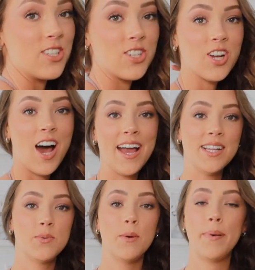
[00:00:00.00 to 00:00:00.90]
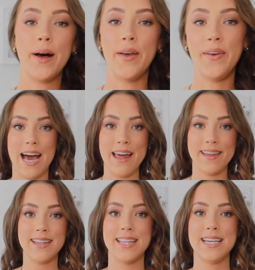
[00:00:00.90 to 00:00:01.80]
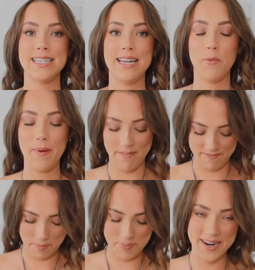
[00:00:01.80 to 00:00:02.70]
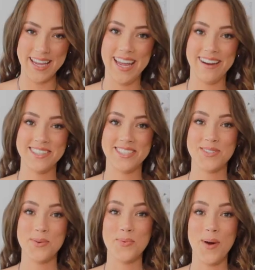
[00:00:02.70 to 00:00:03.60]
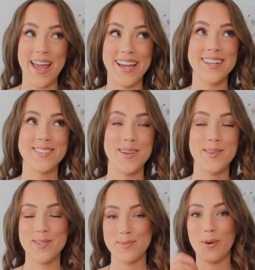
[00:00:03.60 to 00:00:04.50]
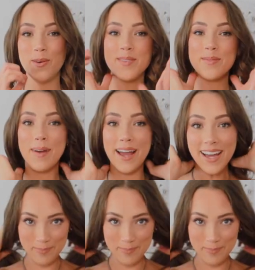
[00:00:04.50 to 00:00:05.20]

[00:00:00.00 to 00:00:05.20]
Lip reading: just tie it into a bow. I think this little bit of fabric here is just way too small for me.